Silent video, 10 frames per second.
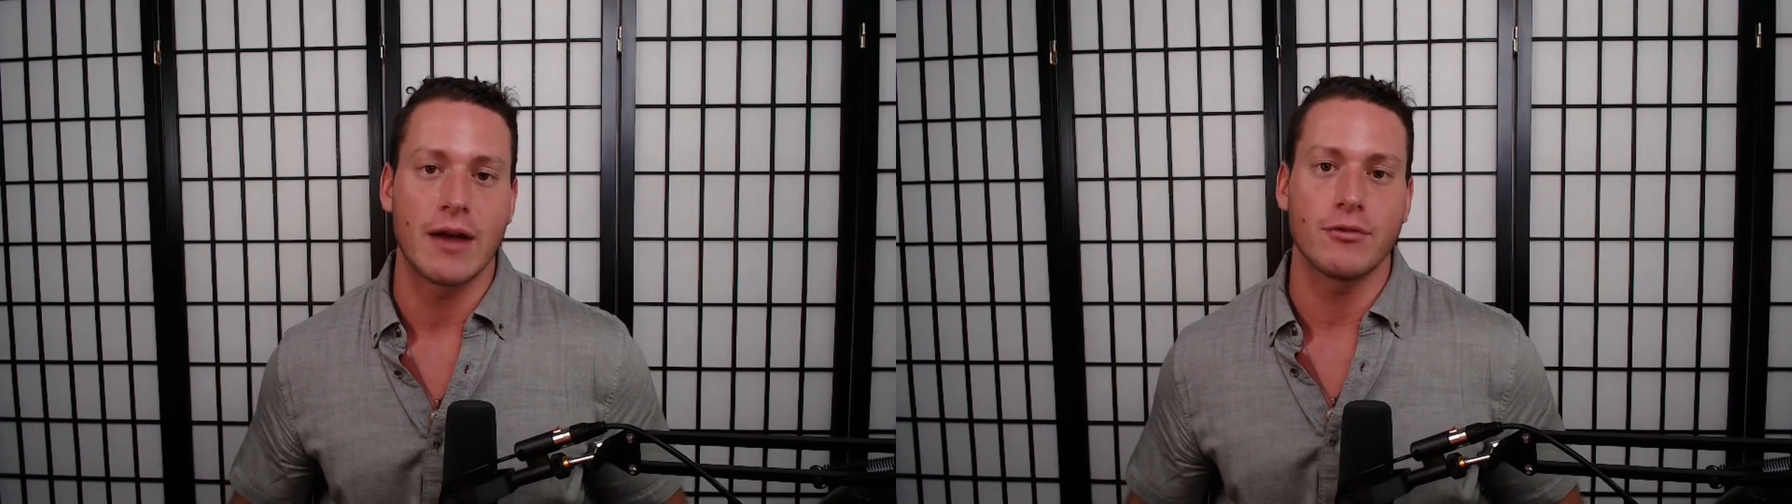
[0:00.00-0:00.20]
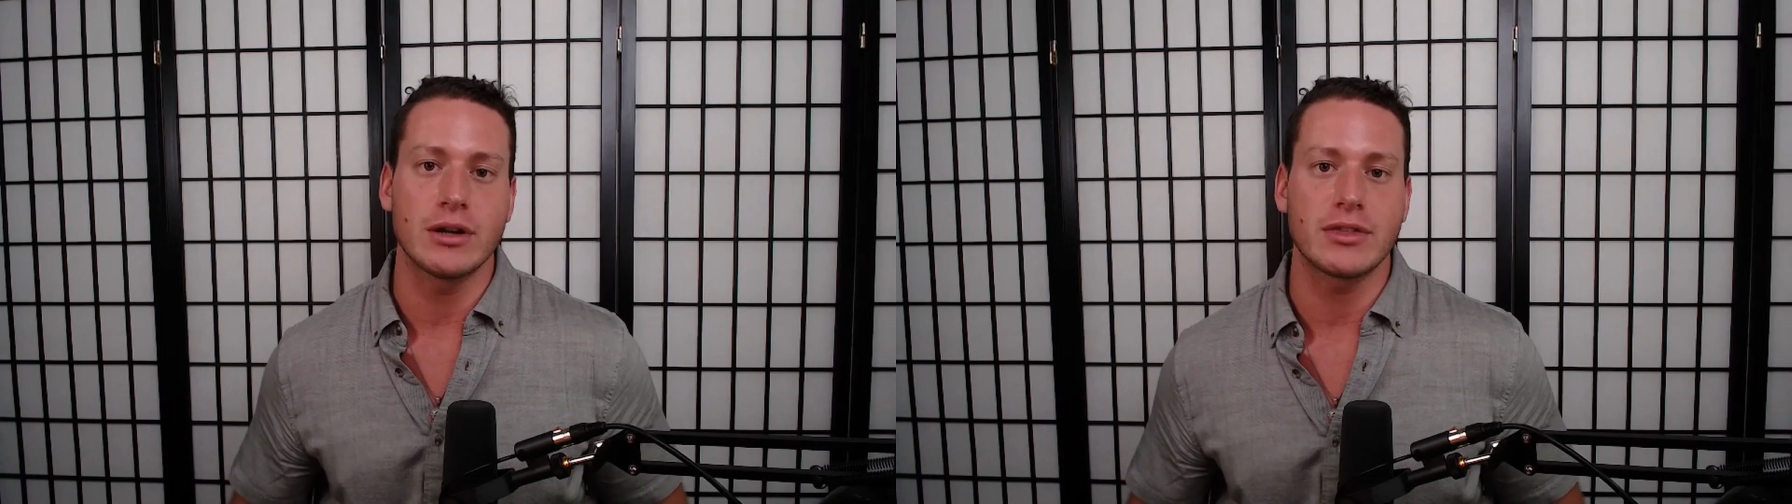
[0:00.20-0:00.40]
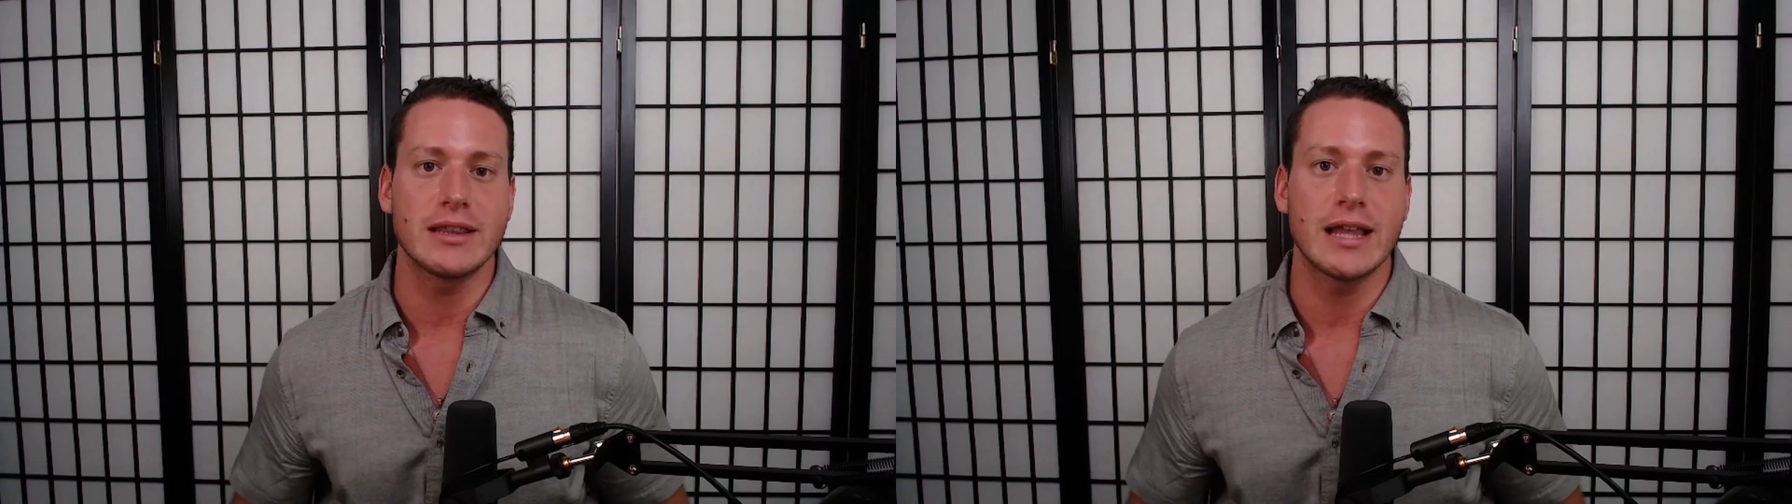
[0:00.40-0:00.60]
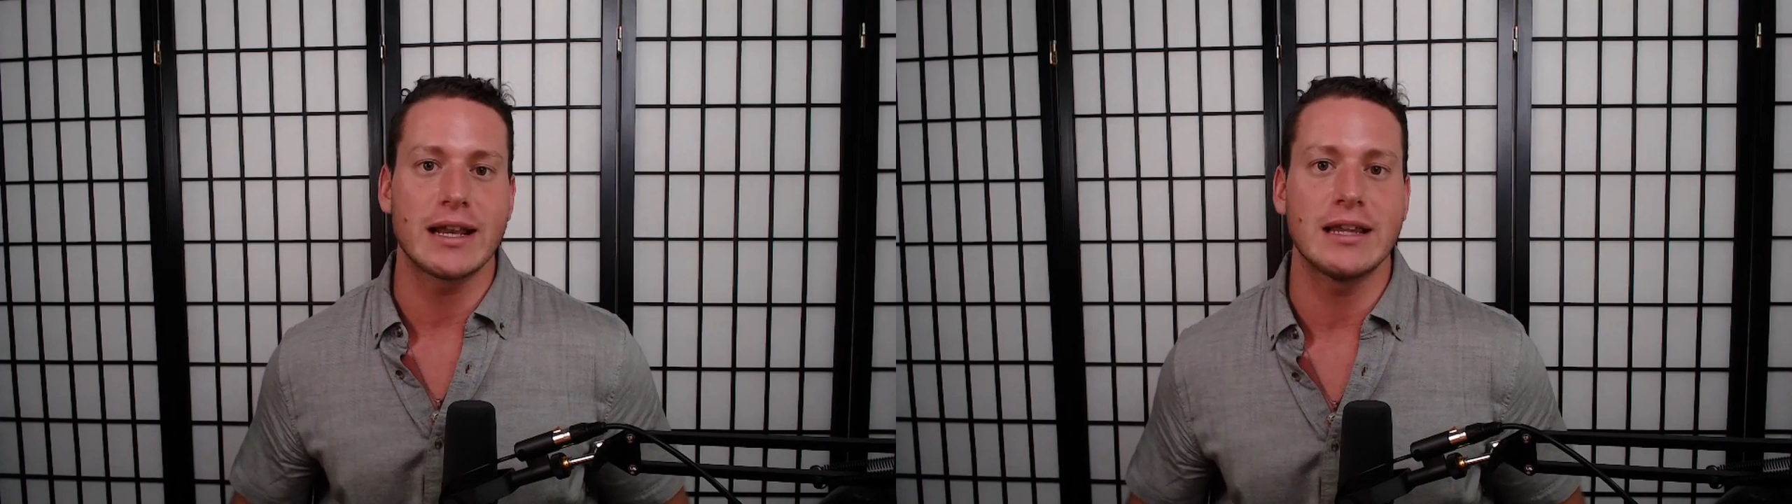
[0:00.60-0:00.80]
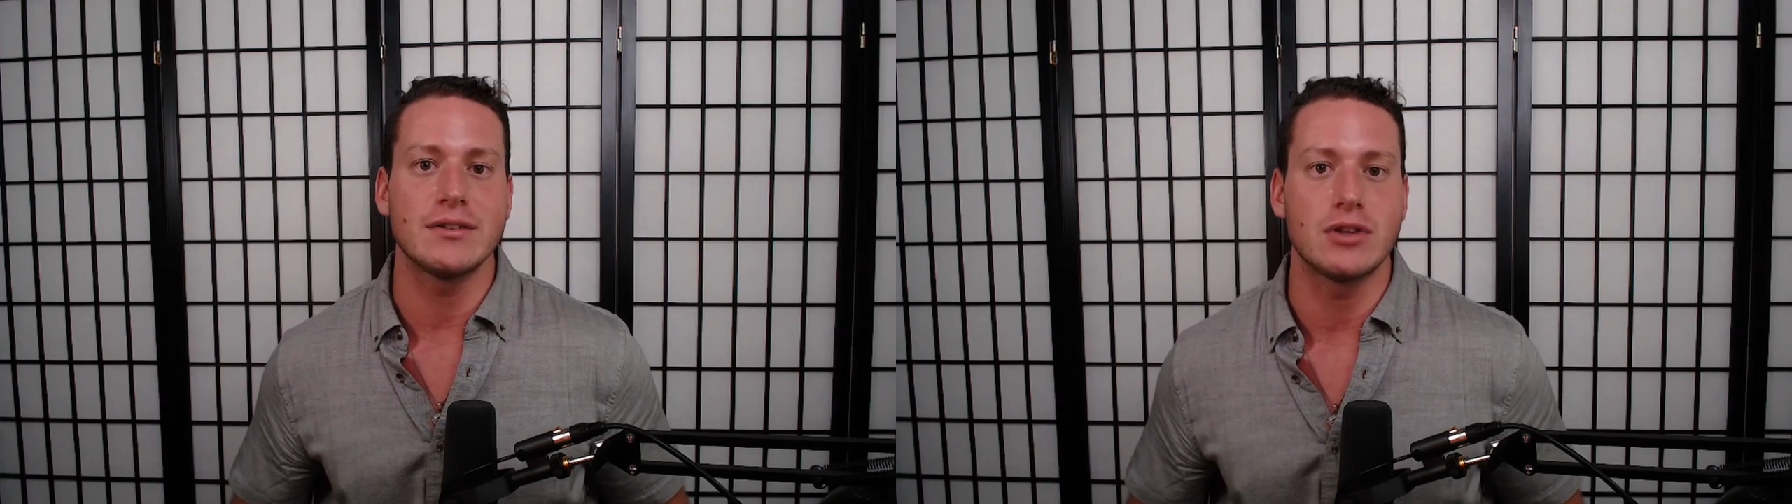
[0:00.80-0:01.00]
Everything
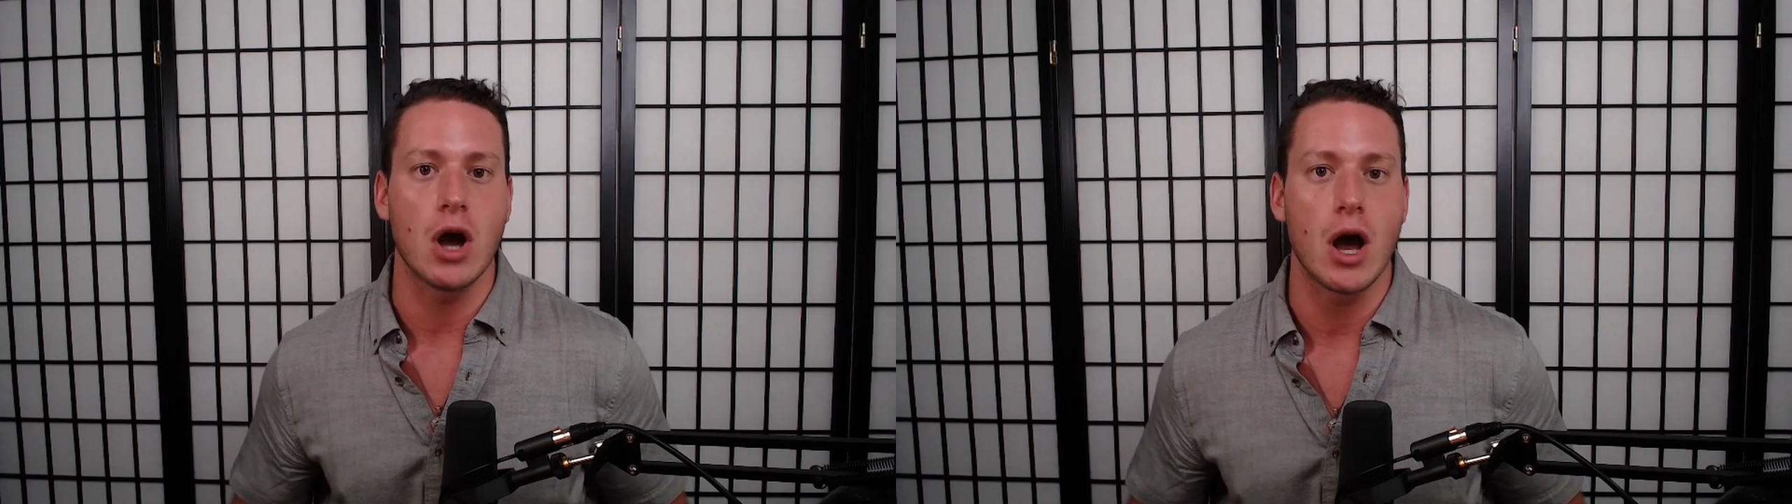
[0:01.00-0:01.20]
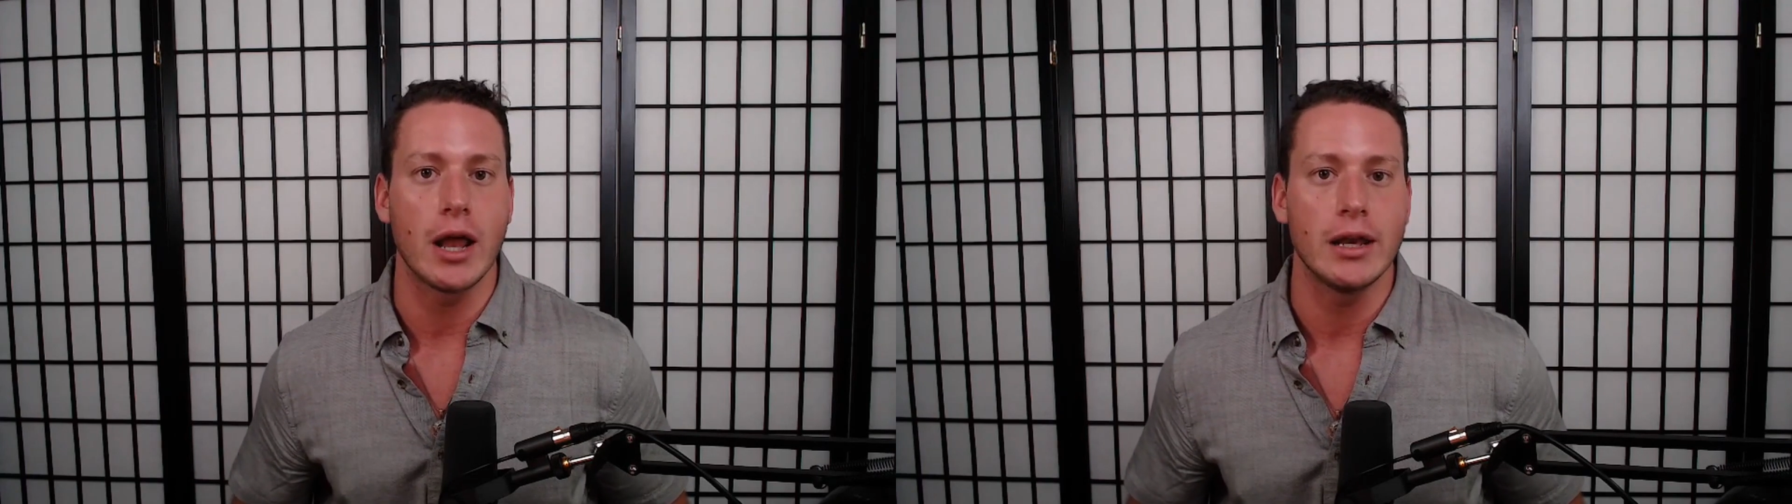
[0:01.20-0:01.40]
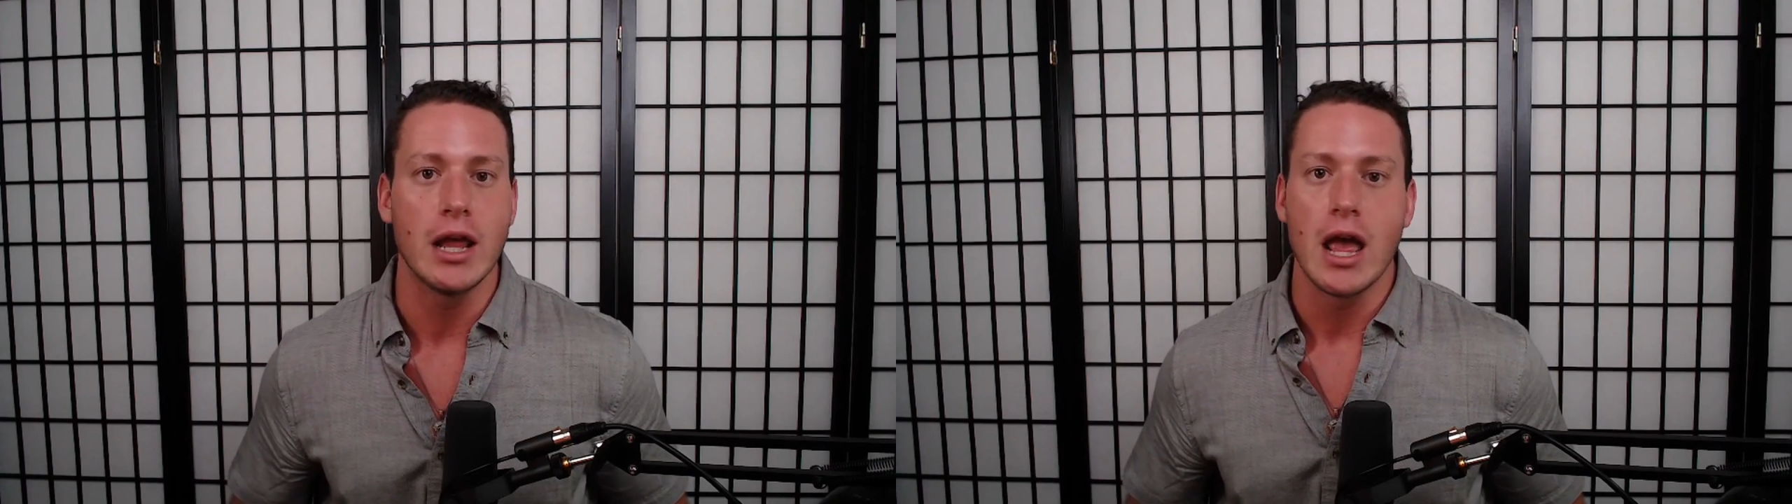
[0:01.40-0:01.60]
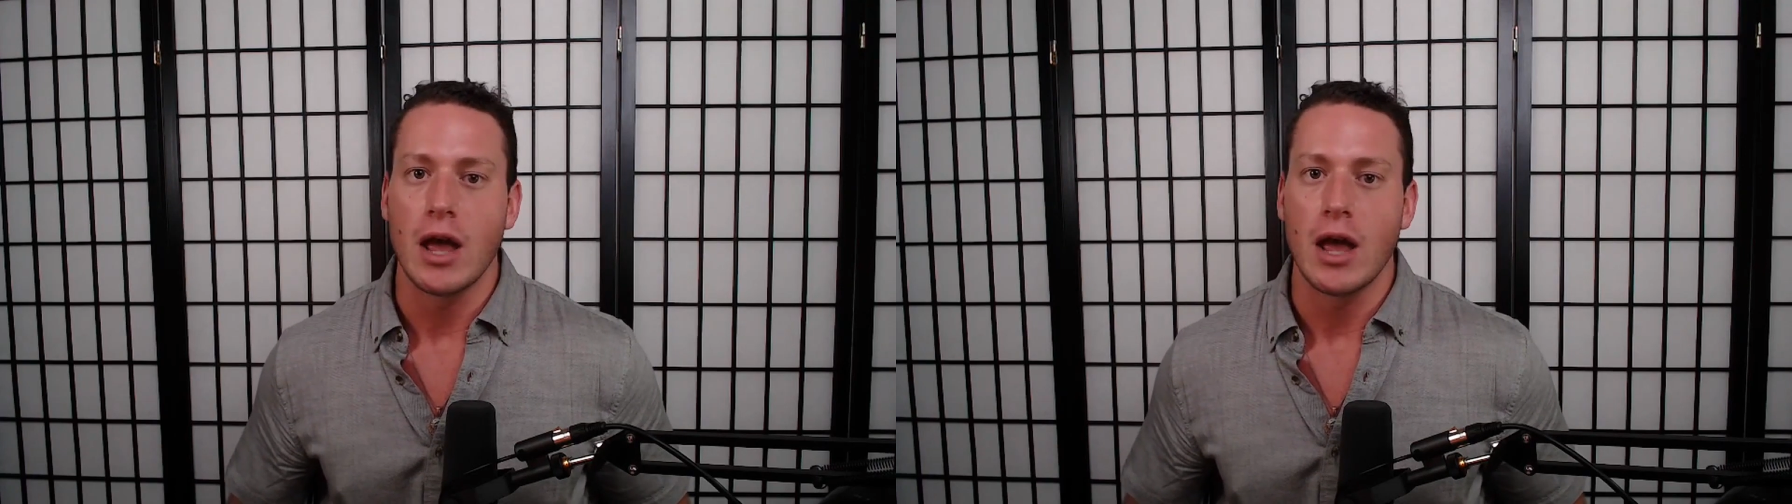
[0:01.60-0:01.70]
that he's done